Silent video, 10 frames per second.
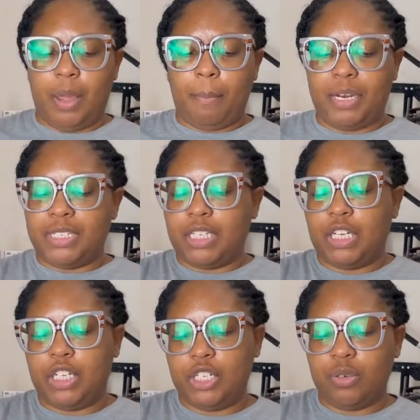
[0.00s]
but it's a
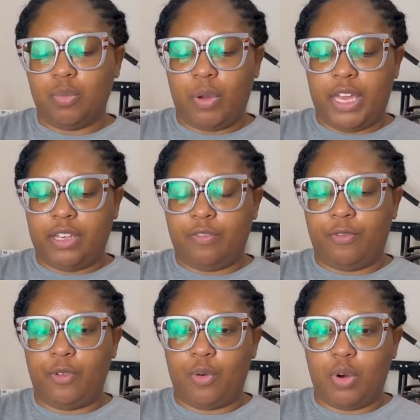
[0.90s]
good weight
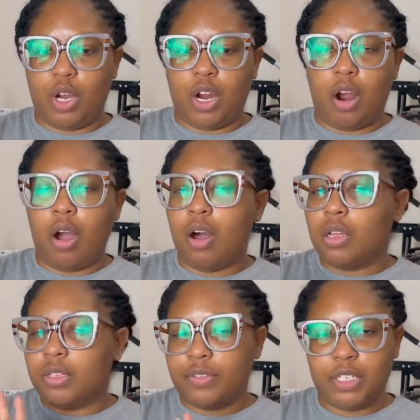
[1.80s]
for
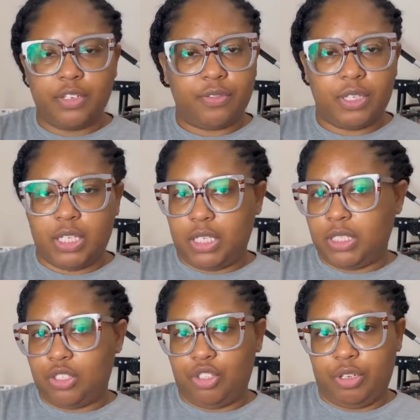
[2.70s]
all of the different things
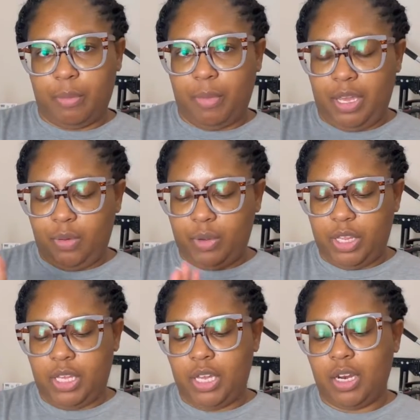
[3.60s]
that you can make
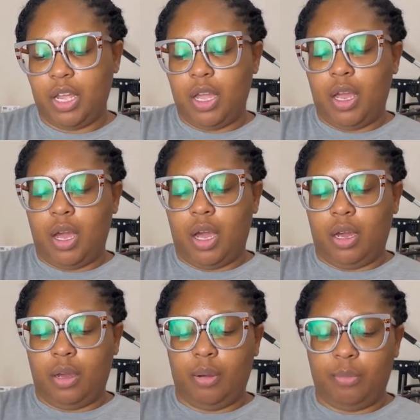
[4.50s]
with it.
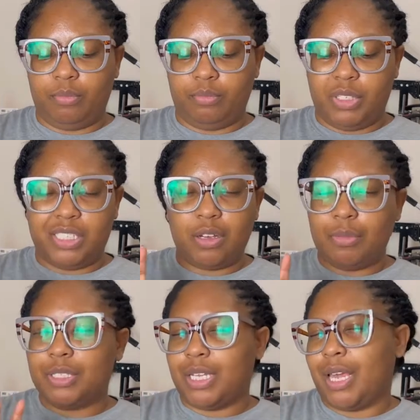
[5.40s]
It's
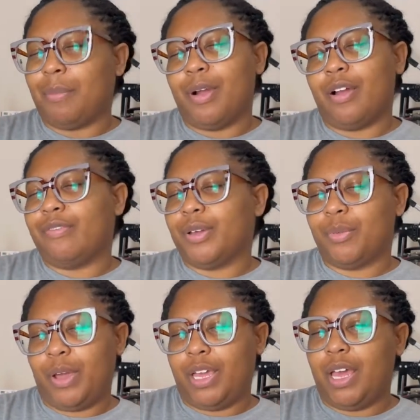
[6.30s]
almost like that perfect
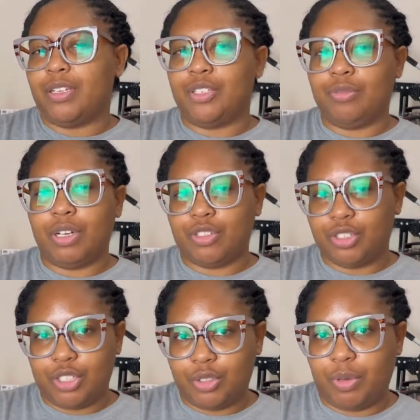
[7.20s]
weight at
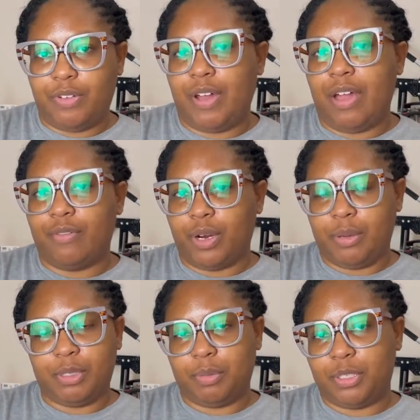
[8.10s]
225
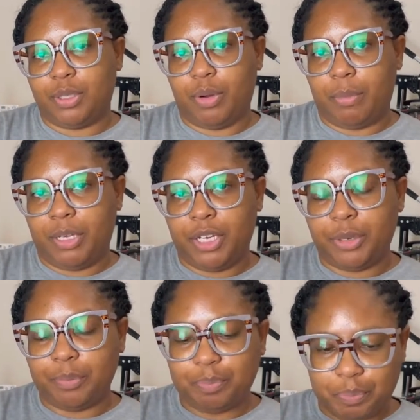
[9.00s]
grams per square meter.
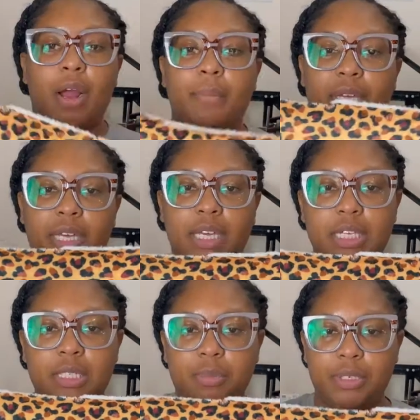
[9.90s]
Our Minky
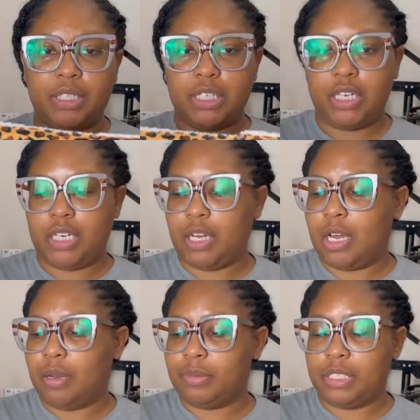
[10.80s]
is printed,
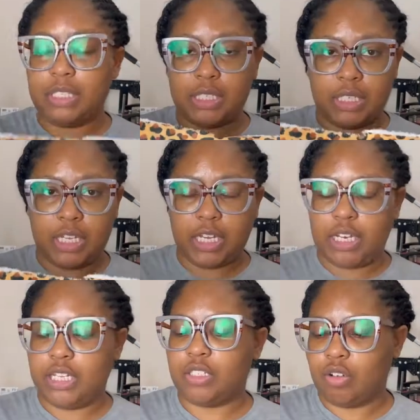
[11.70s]
since it's a knit,
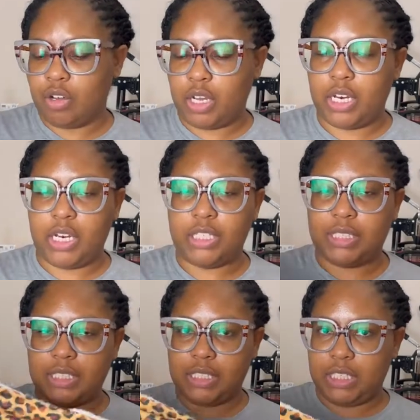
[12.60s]
it's on
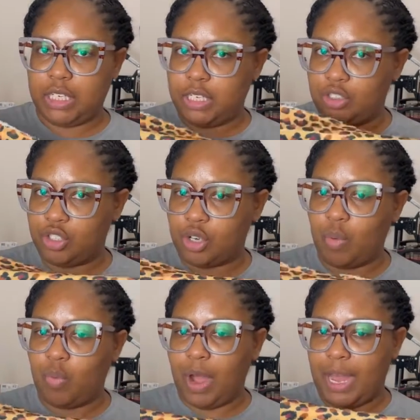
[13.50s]
60-inch
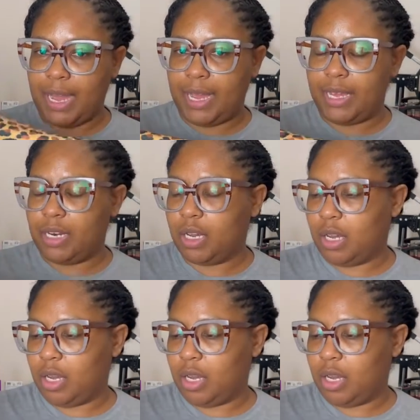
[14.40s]
wide